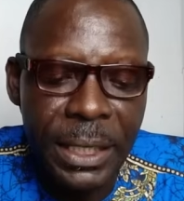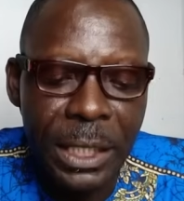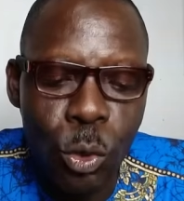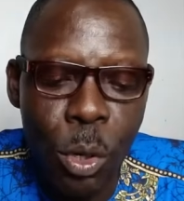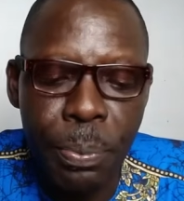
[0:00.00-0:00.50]

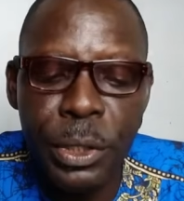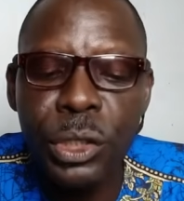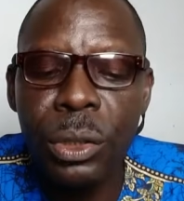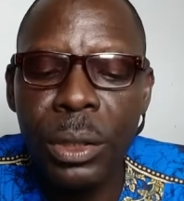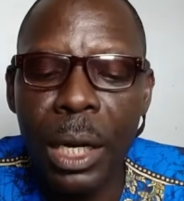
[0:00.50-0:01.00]

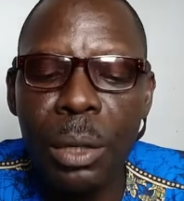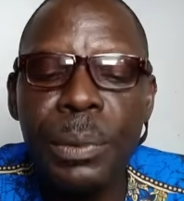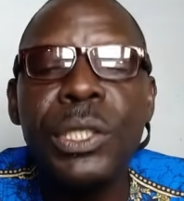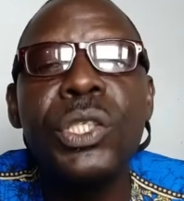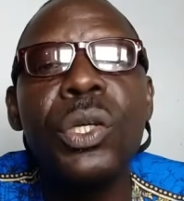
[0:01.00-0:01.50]
cooperation,
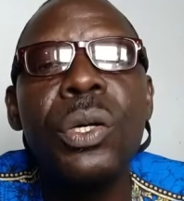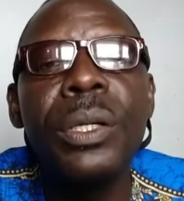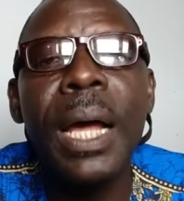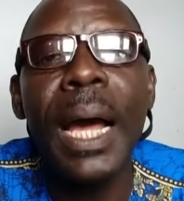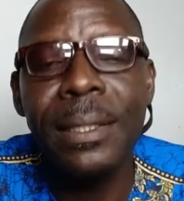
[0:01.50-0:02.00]
accommodation,
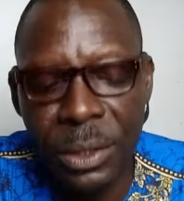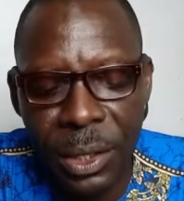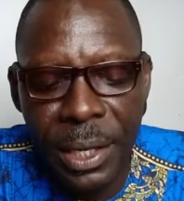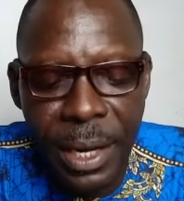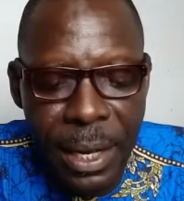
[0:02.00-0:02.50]
and
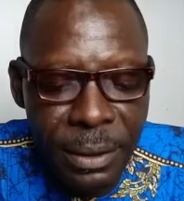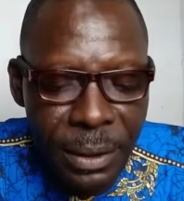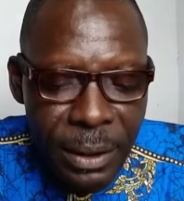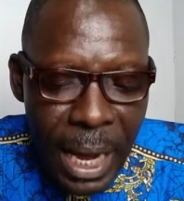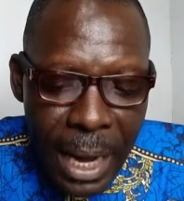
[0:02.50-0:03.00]
tolerance
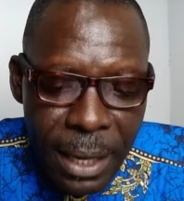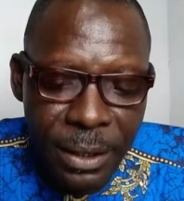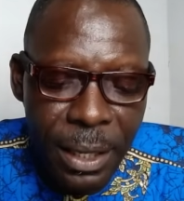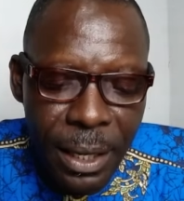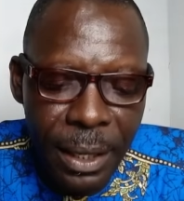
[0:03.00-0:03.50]
as
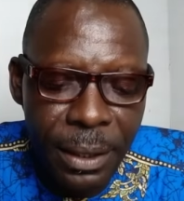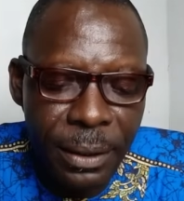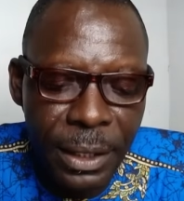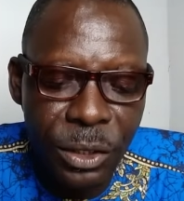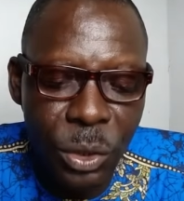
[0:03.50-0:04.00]

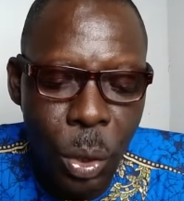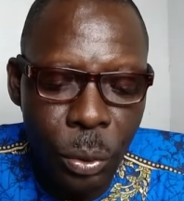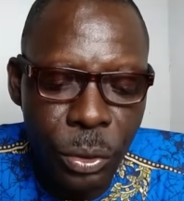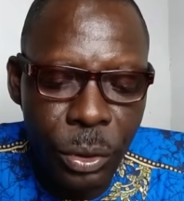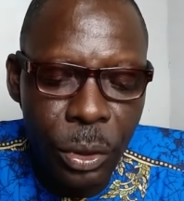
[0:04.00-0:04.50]

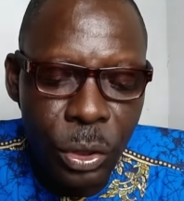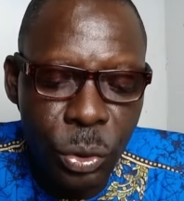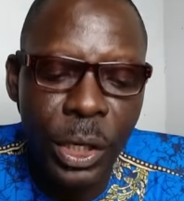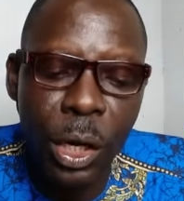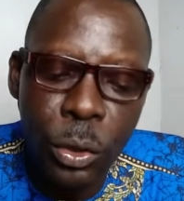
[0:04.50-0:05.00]
discussed. So
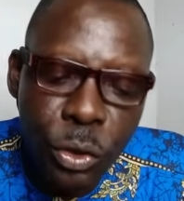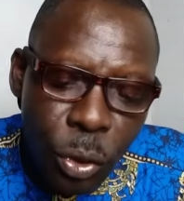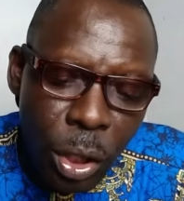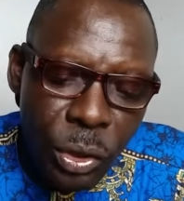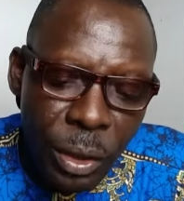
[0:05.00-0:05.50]
the
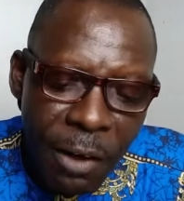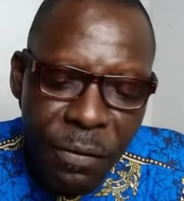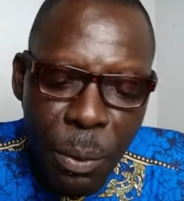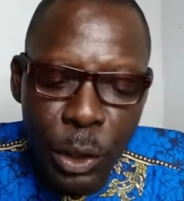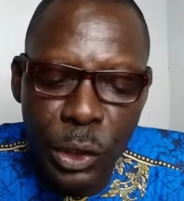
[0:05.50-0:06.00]
construction and
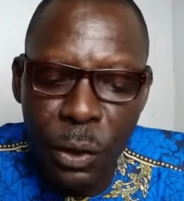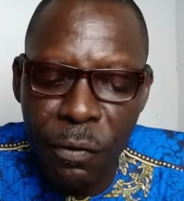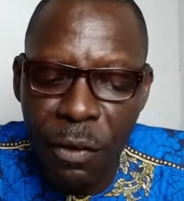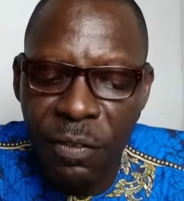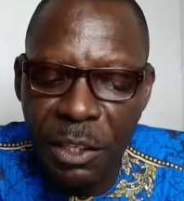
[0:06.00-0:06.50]
formulation of
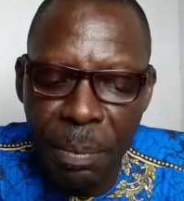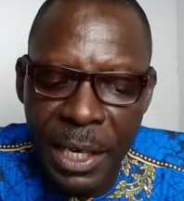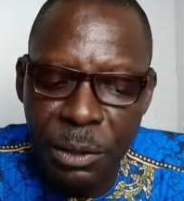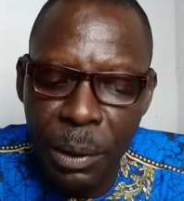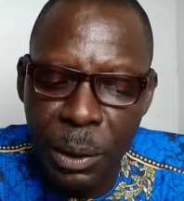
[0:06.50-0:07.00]
conflict
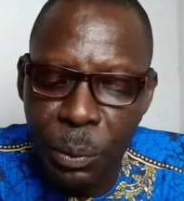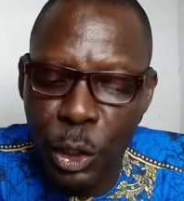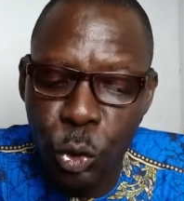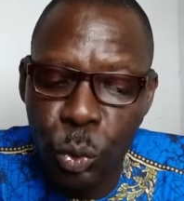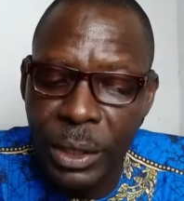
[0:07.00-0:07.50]
management model
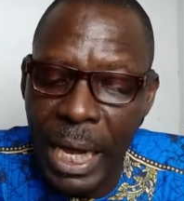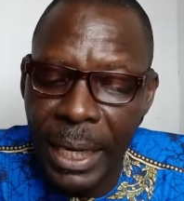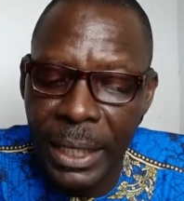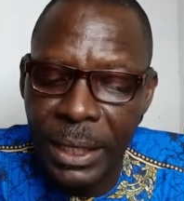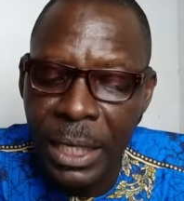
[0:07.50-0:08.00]
should
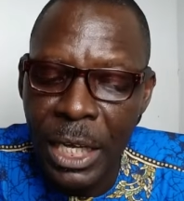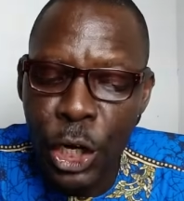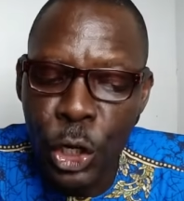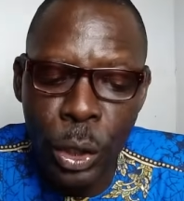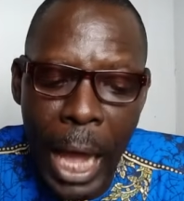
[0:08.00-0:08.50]
target
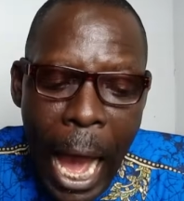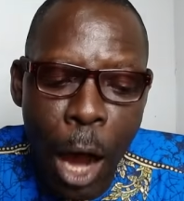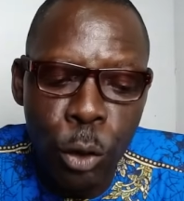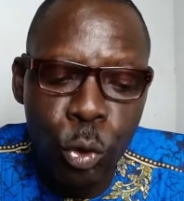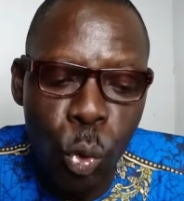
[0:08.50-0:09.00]
not how
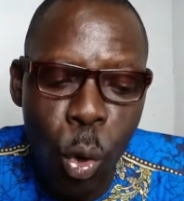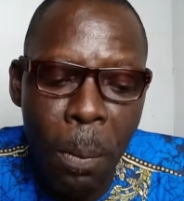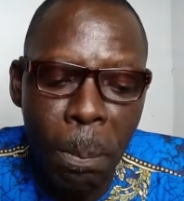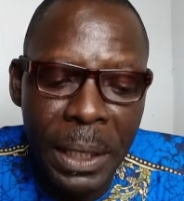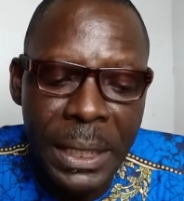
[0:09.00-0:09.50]
to
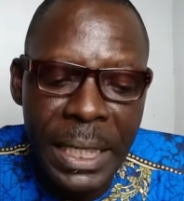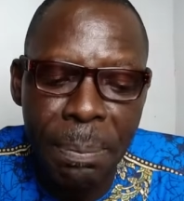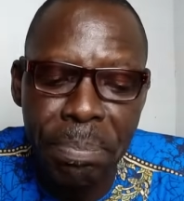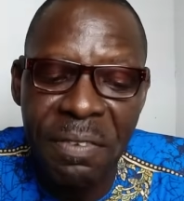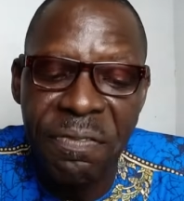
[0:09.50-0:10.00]
completely
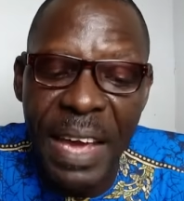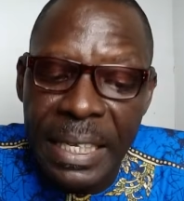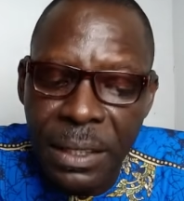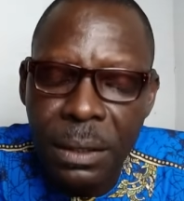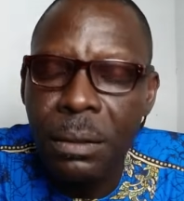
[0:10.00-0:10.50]

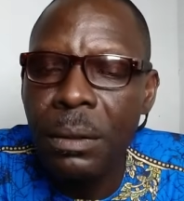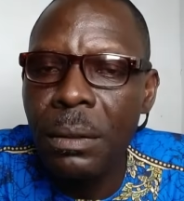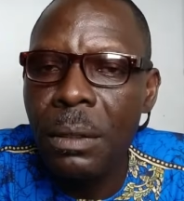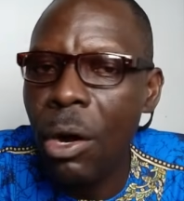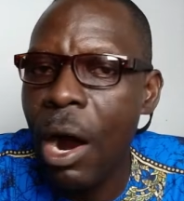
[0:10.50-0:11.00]
prevent
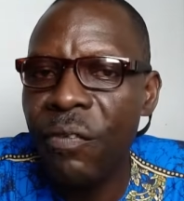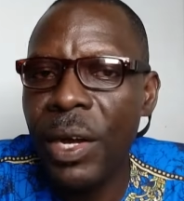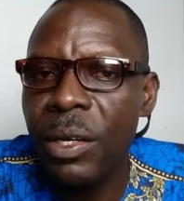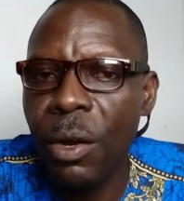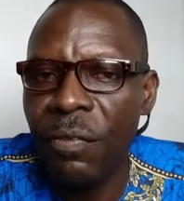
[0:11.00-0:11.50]
or
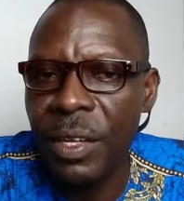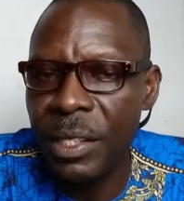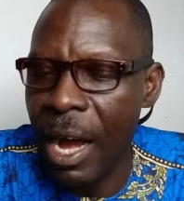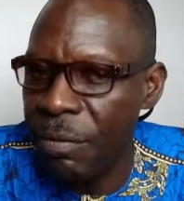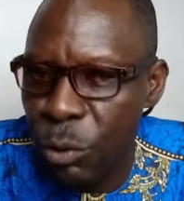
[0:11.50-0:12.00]
avoid conflict.
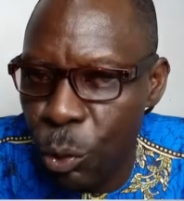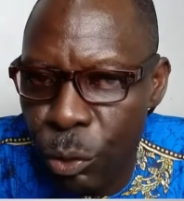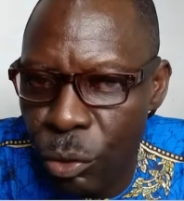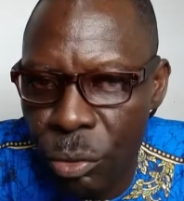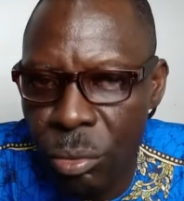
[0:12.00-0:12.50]
I've told
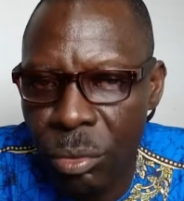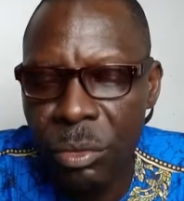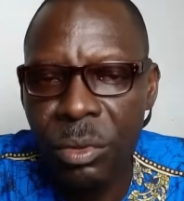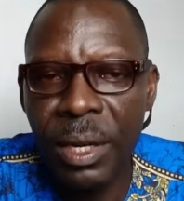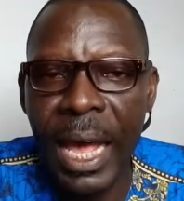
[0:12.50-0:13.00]
you,
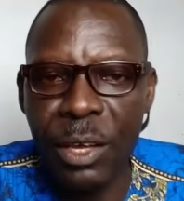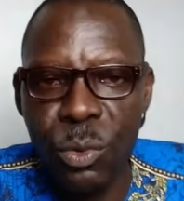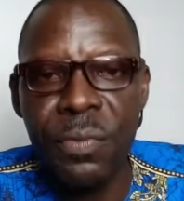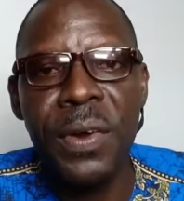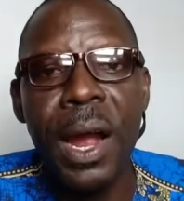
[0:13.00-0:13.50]
like
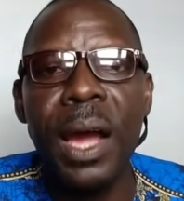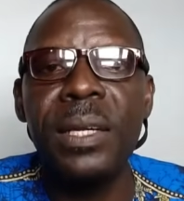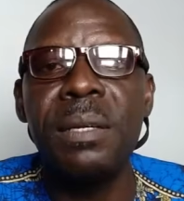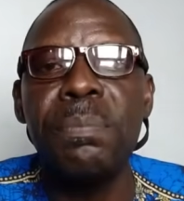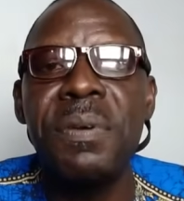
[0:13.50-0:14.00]
you've heard in
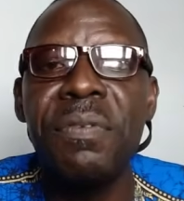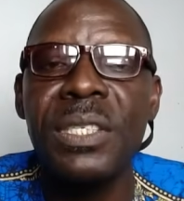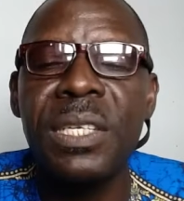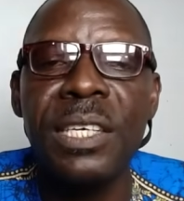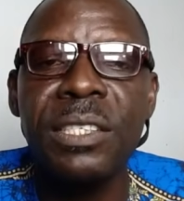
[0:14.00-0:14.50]
the previous
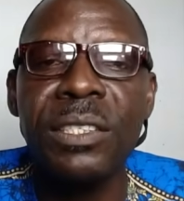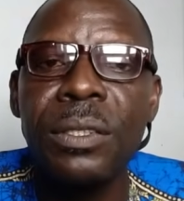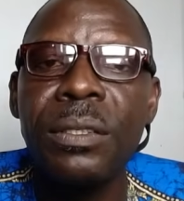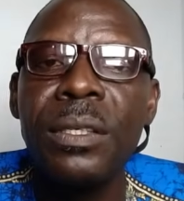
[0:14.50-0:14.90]
lecture,